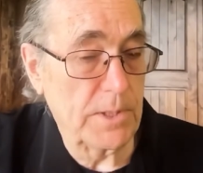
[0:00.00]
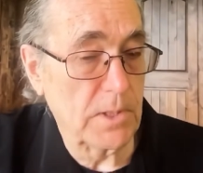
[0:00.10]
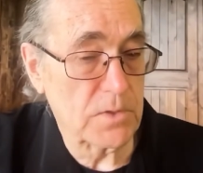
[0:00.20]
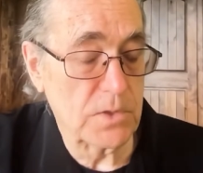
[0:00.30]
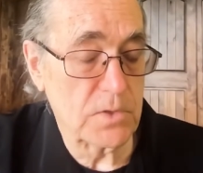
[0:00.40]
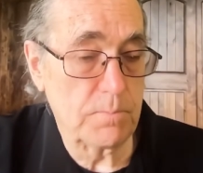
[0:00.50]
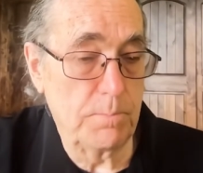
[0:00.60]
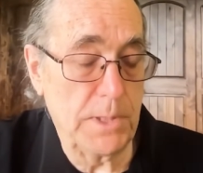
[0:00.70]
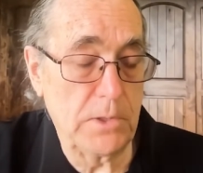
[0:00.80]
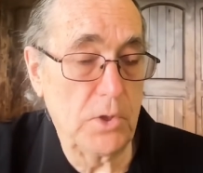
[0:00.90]
because it's
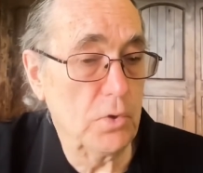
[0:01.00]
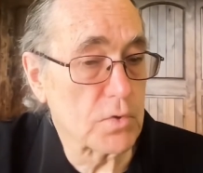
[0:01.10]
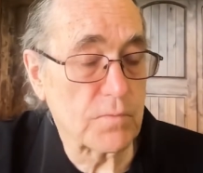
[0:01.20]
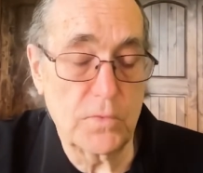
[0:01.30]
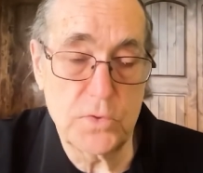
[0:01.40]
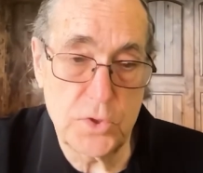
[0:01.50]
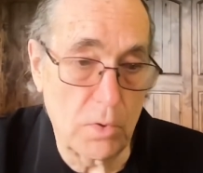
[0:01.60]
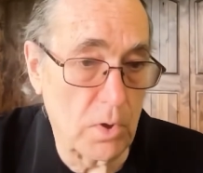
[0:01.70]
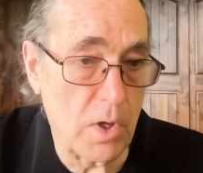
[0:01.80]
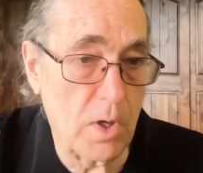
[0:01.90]
been used for
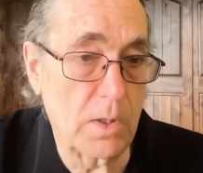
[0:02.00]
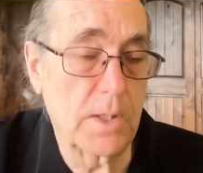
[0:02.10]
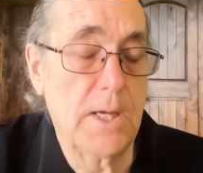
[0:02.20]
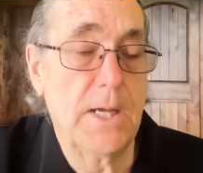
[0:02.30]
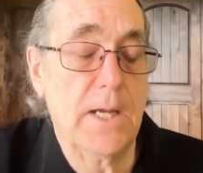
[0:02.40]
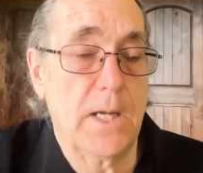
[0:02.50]
so long